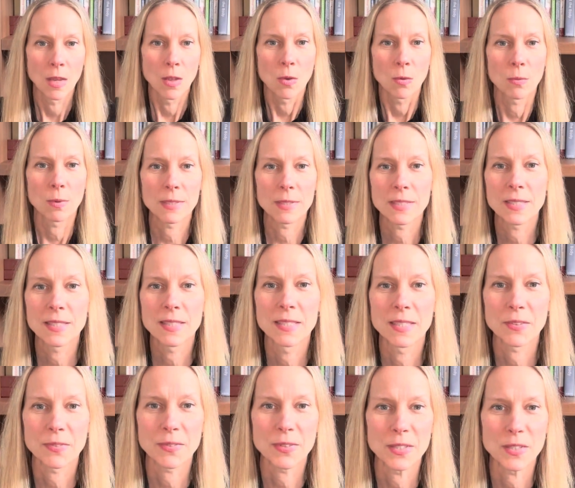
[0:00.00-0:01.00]
What's the
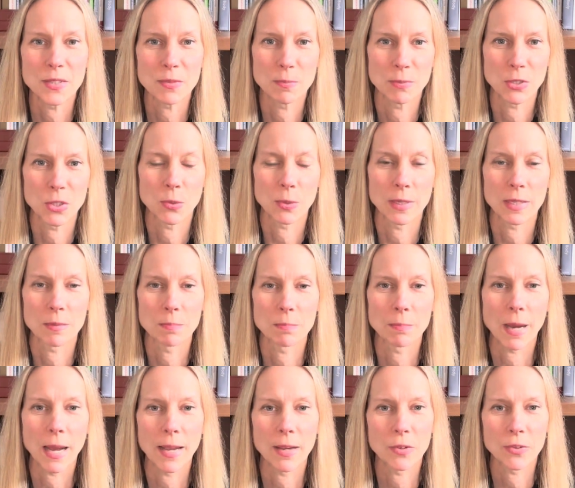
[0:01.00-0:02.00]
difference between
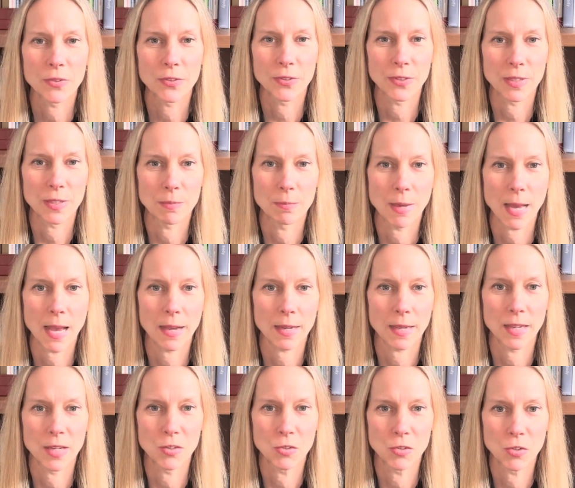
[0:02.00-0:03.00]
biofeedback
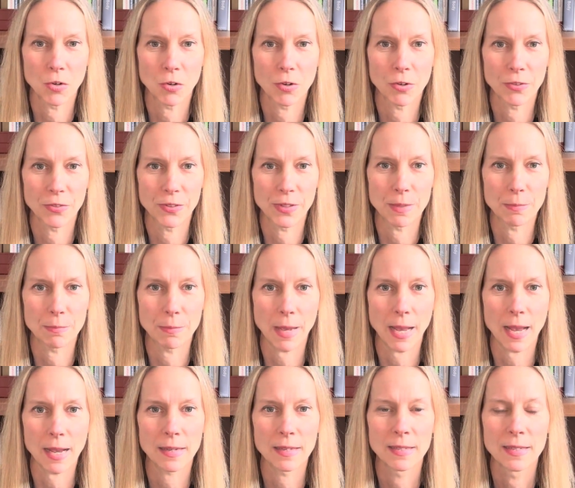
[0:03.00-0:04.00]
and
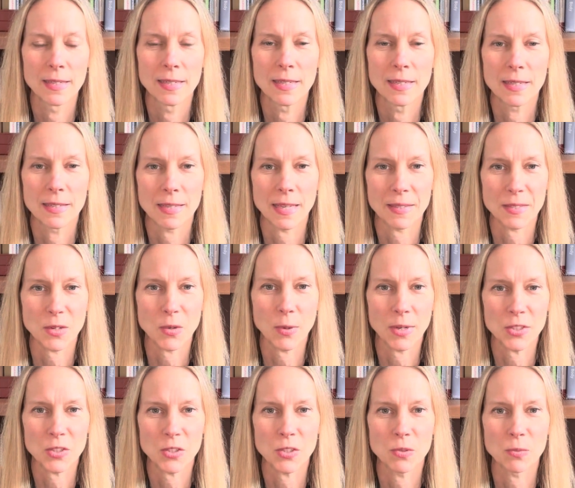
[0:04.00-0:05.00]
neurofeedback? That's a
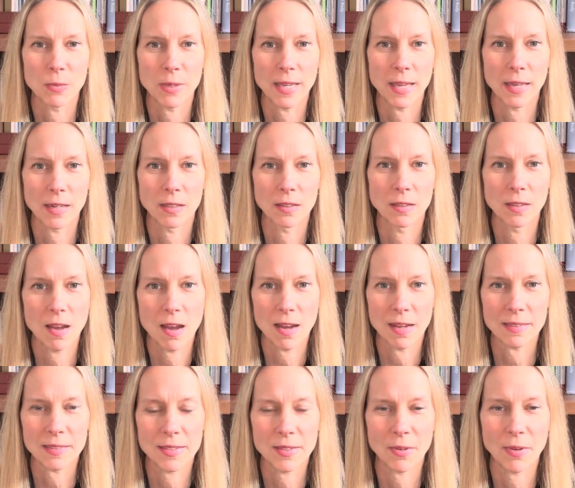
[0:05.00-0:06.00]
question we get a
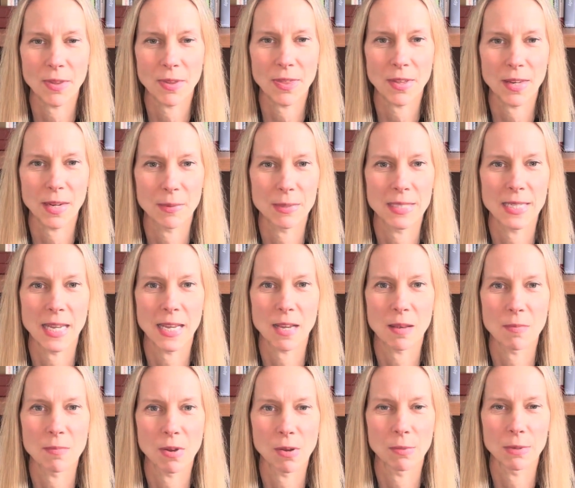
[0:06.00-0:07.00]
lot, so I thought I would take a
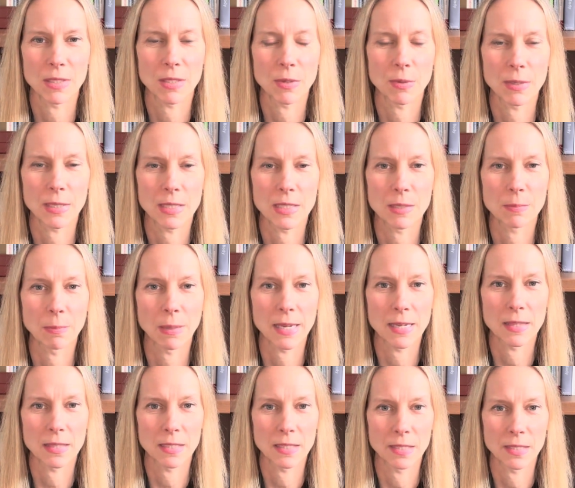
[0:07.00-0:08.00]
moment to
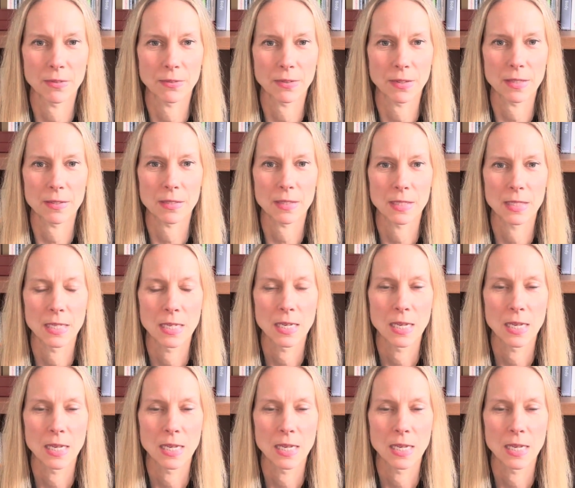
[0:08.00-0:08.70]
explain the difference.